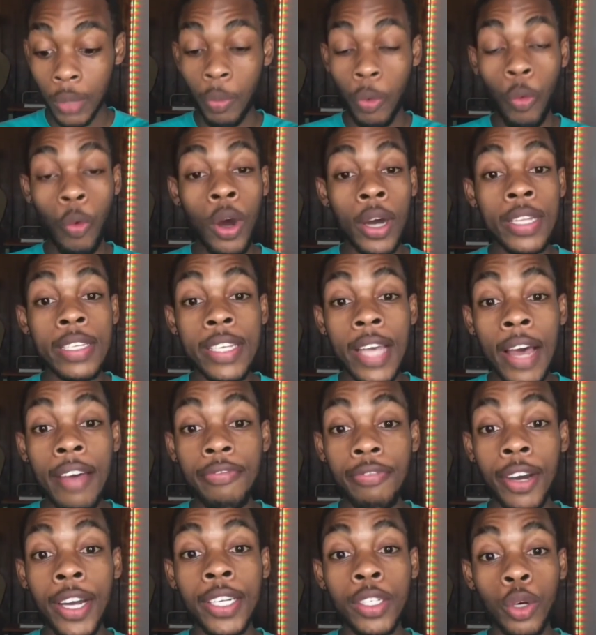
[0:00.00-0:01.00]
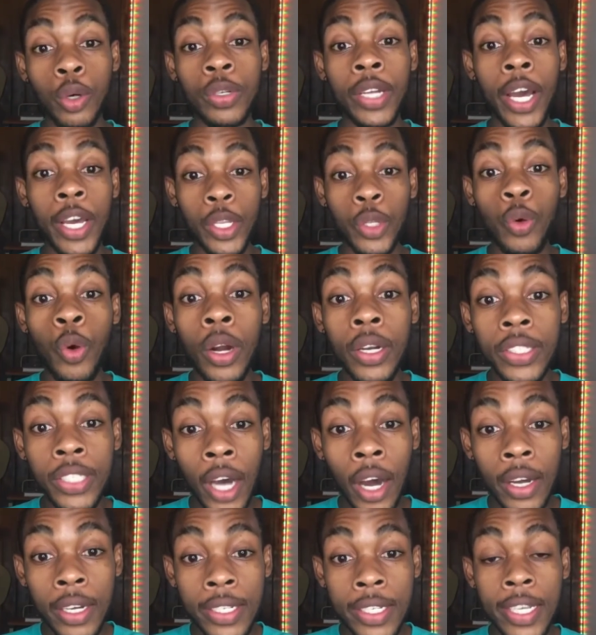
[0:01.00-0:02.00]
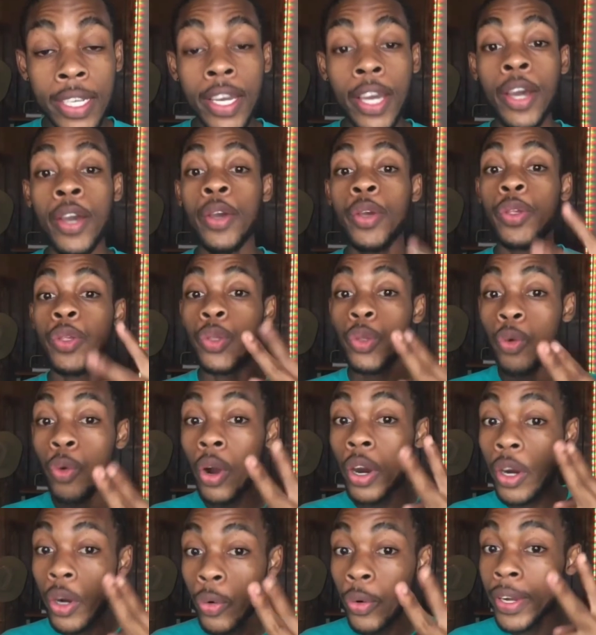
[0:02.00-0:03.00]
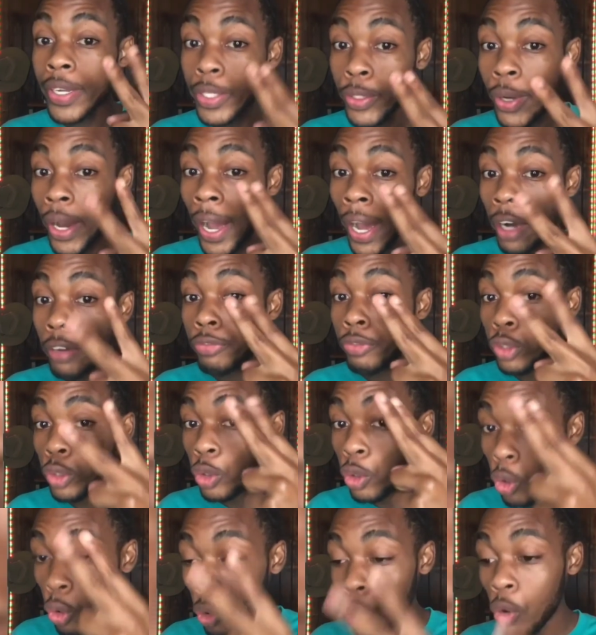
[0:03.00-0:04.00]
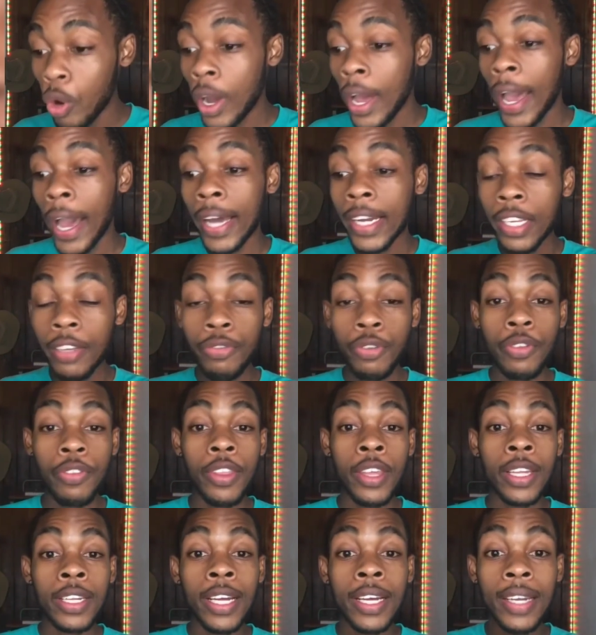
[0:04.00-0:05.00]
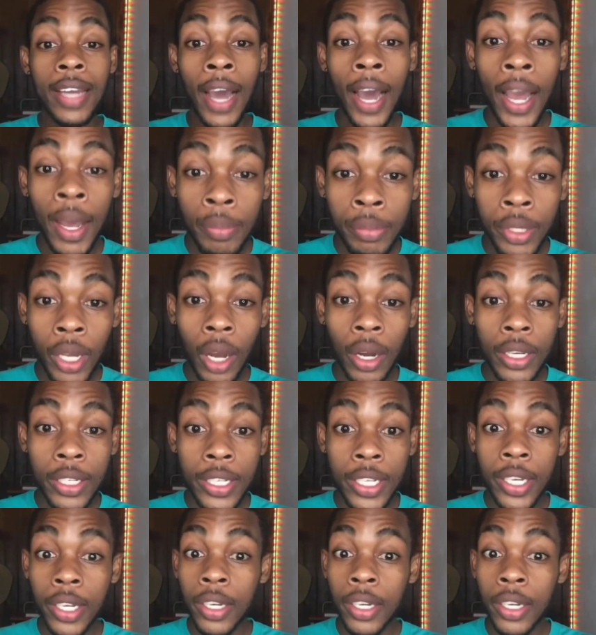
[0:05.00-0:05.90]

Once I find out that you are toxic, you are going to have to go. And if you think that I'm toxic,